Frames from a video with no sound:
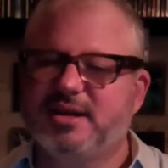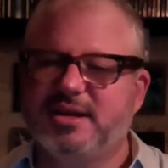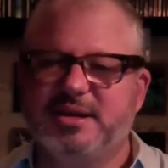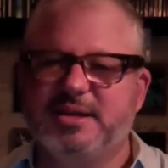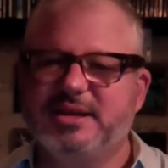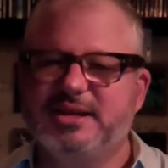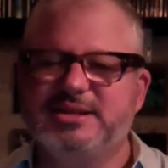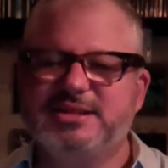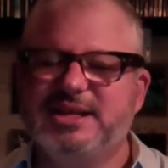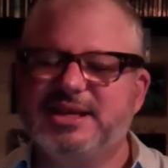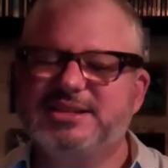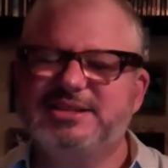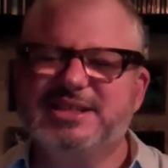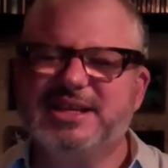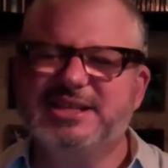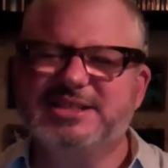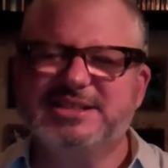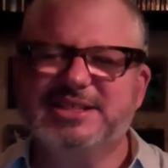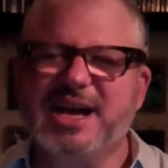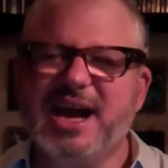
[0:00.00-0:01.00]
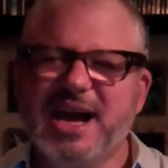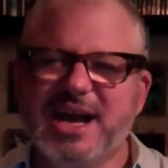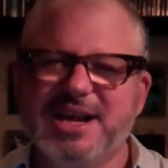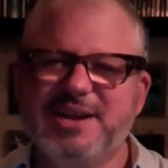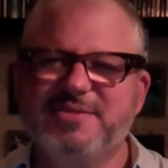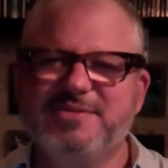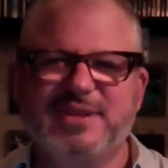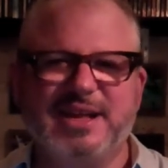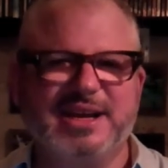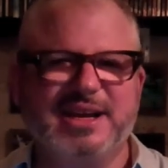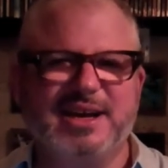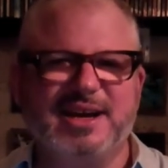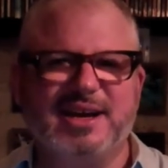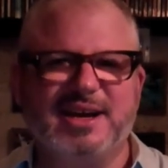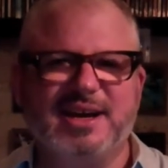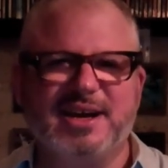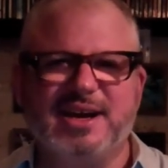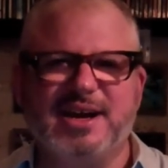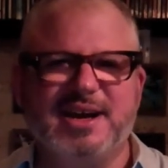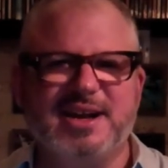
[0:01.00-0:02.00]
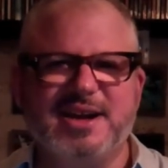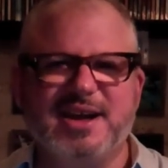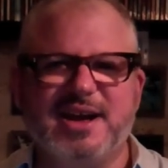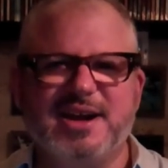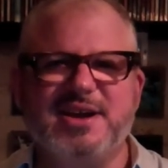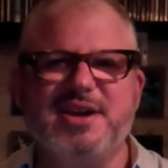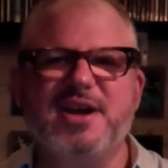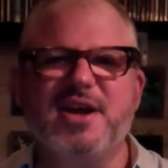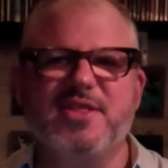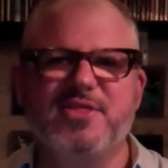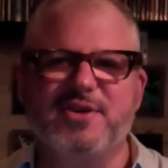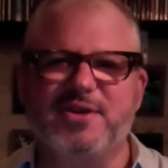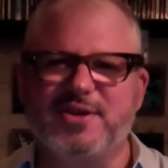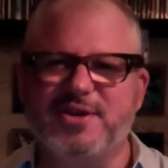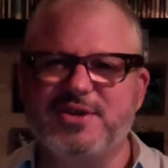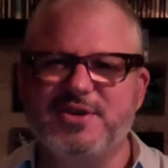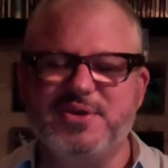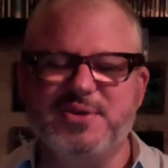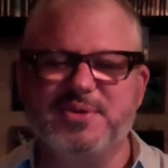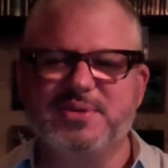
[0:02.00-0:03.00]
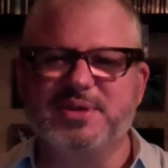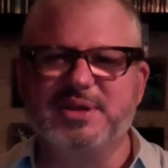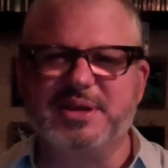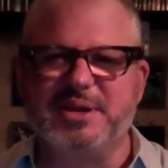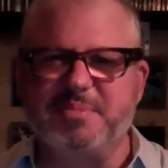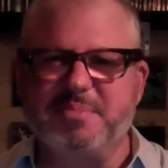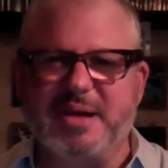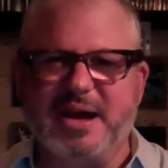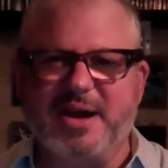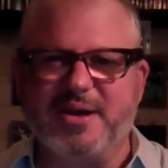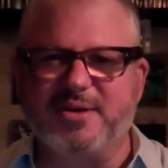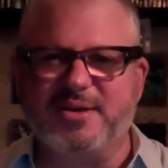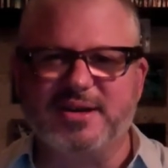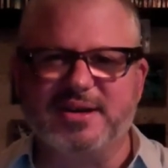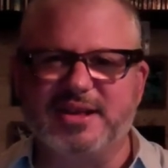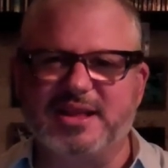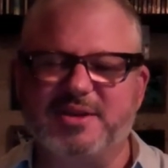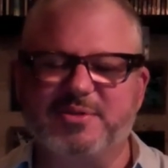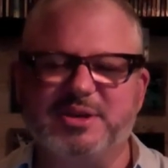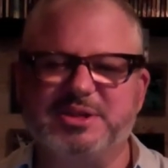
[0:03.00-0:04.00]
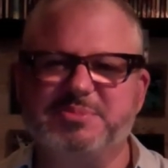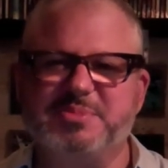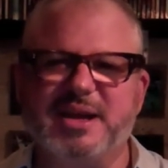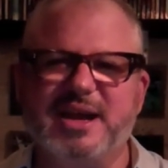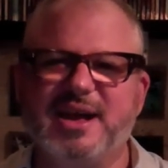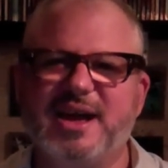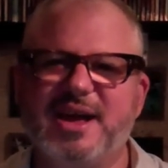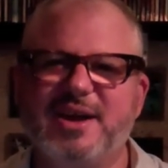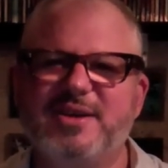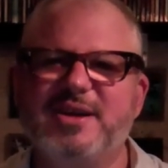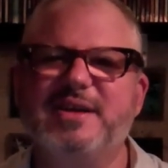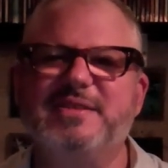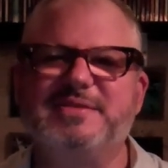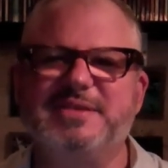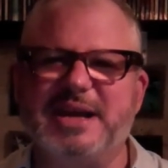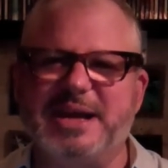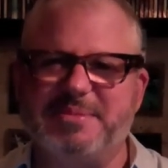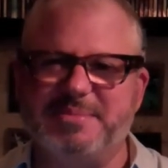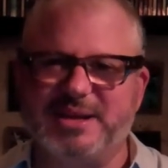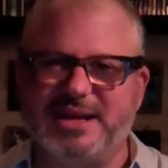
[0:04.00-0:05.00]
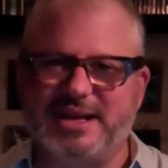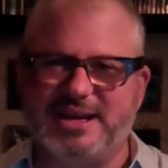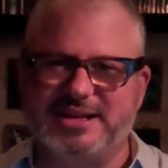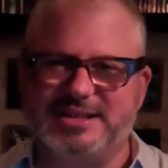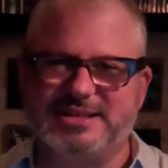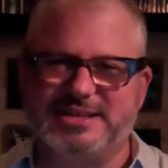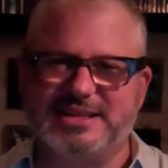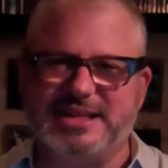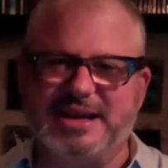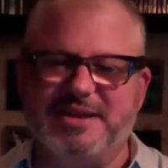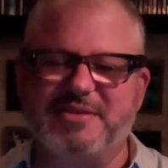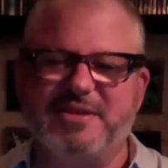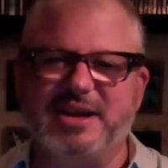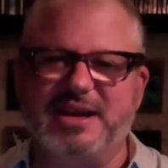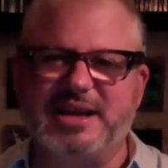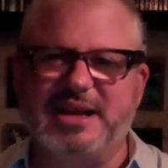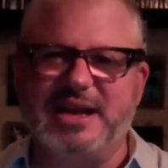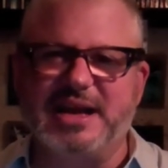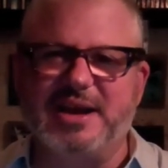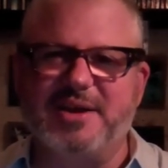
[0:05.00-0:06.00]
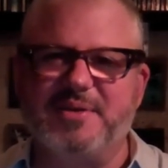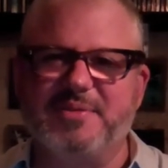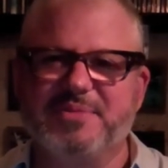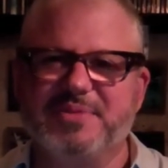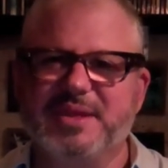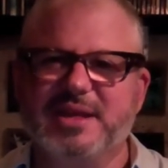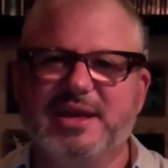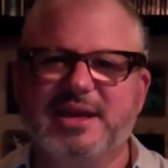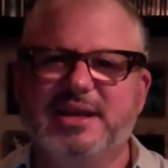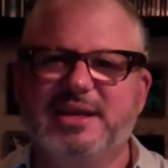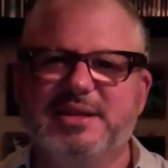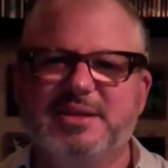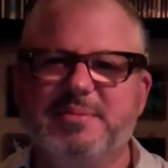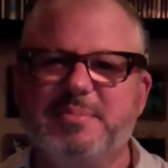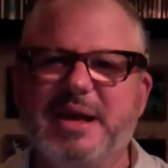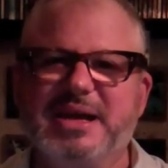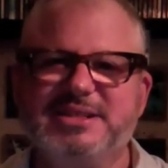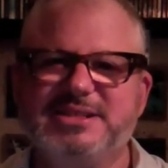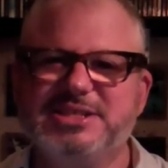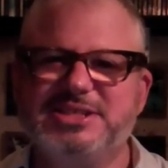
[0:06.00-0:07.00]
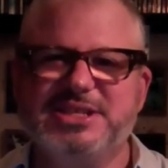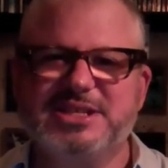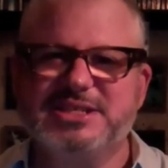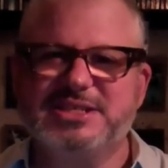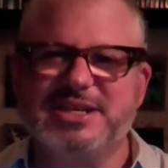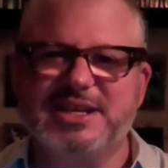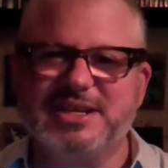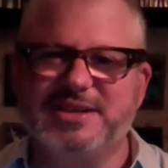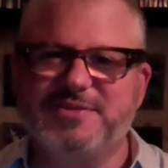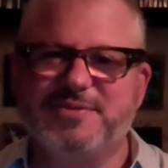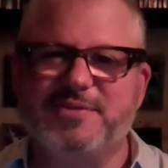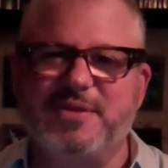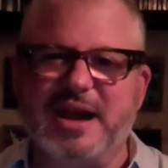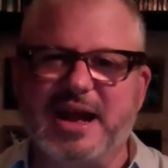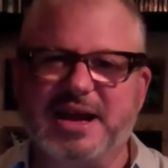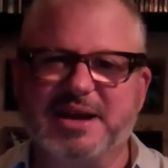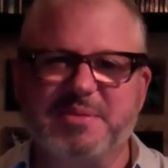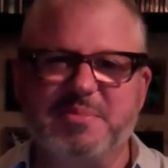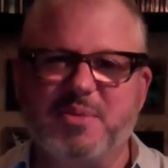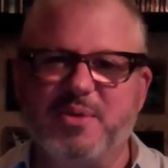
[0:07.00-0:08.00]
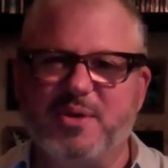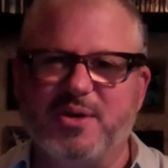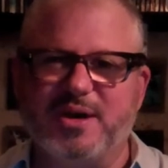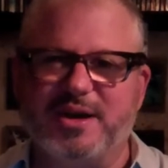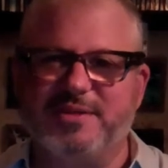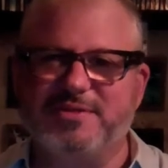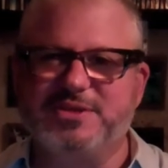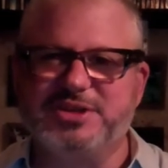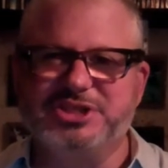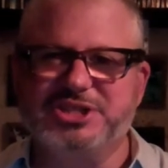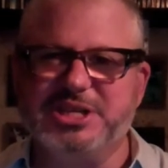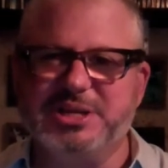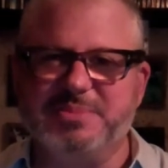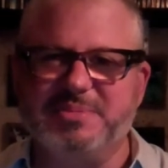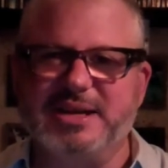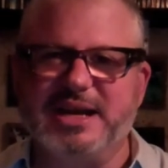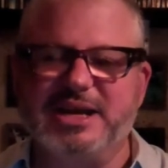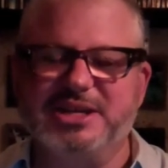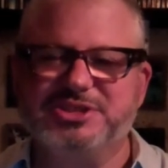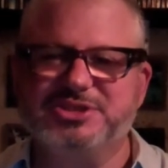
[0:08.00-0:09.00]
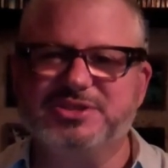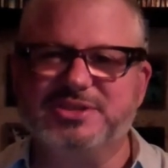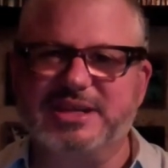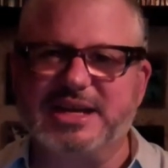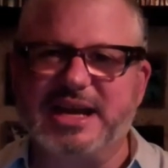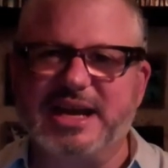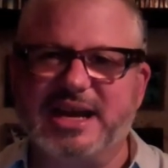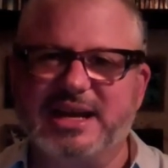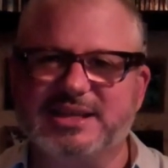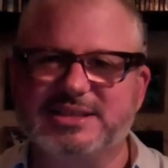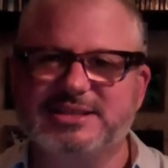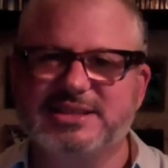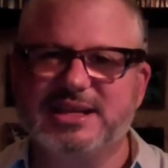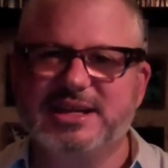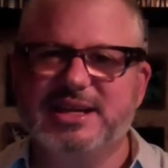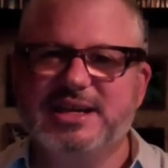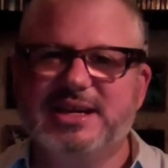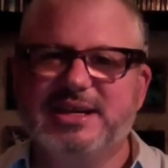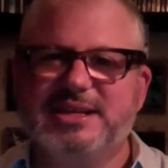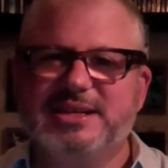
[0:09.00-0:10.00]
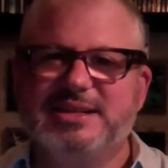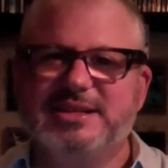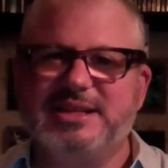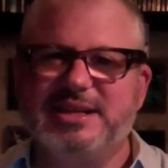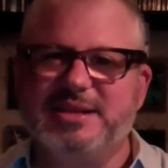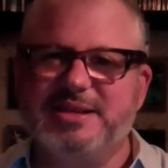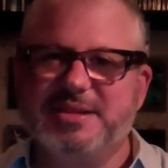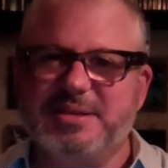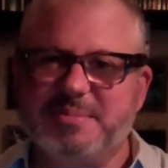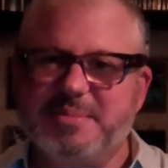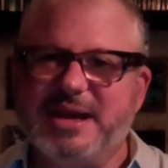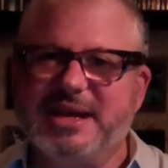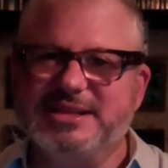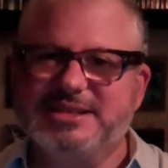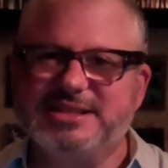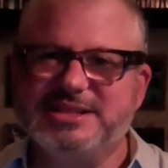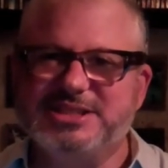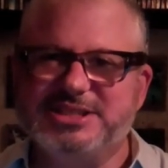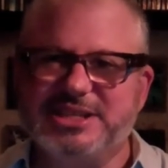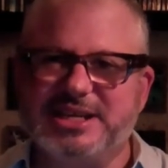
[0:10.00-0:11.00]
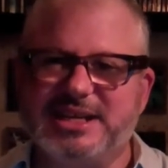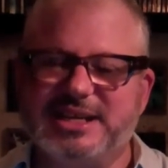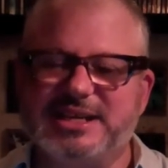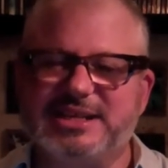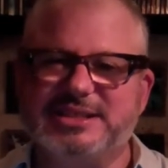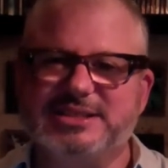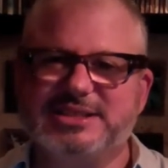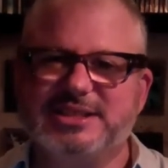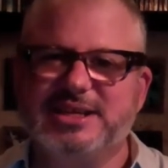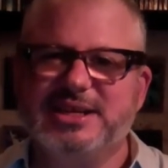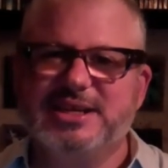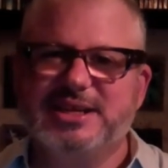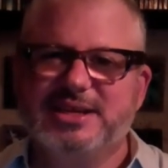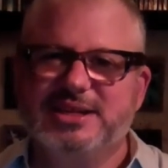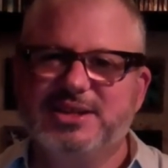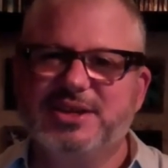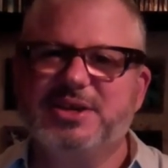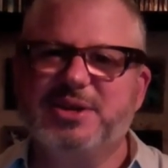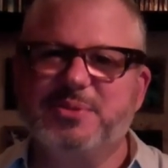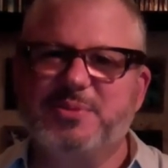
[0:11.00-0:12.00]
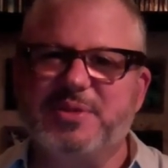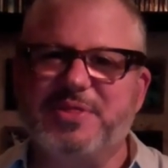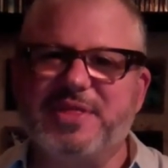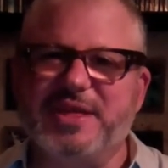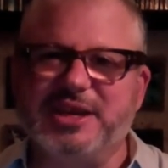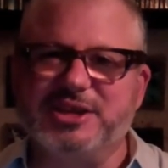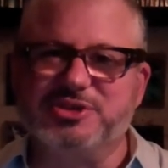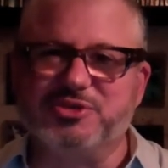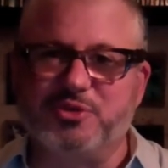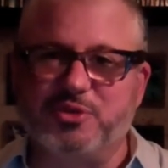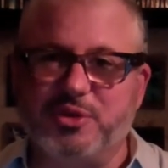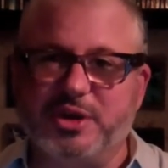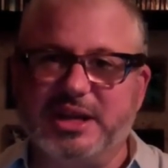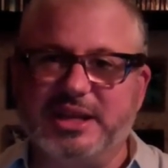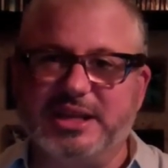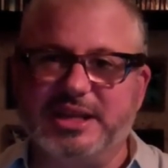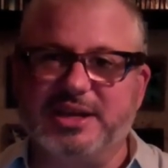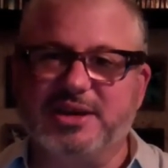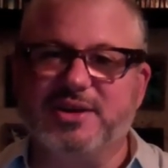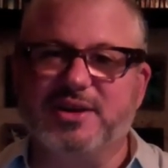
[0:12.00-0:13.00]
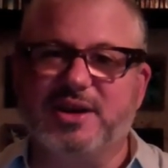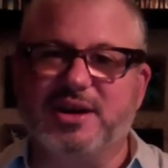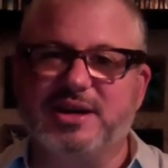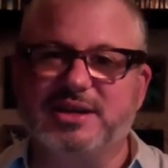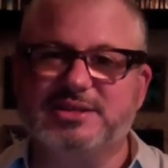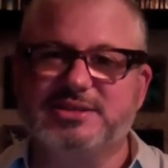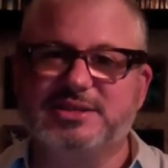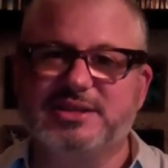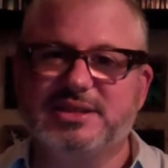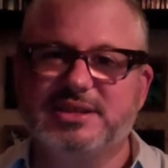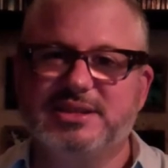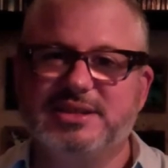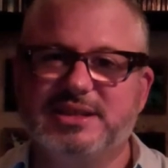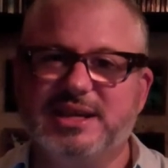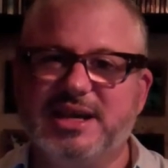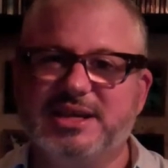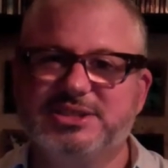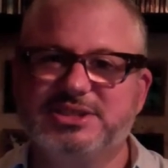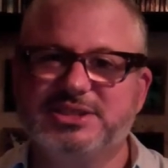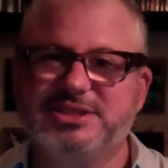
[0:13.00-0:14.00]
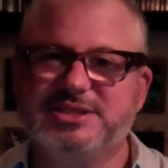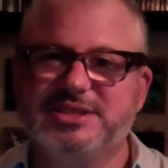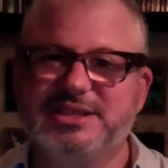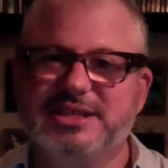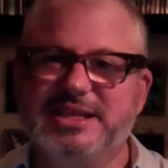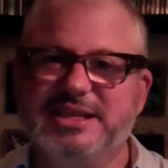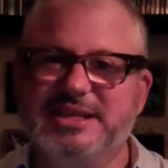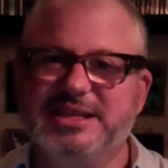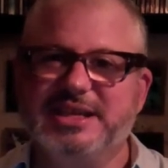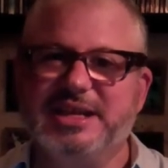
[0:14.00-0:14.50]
It's kind of like another nuclear power in a lot of ways, but I don't have time to get into that right now. The message isn't frack more for cheap natural gas. The message is, look at what things really cost. Not just in,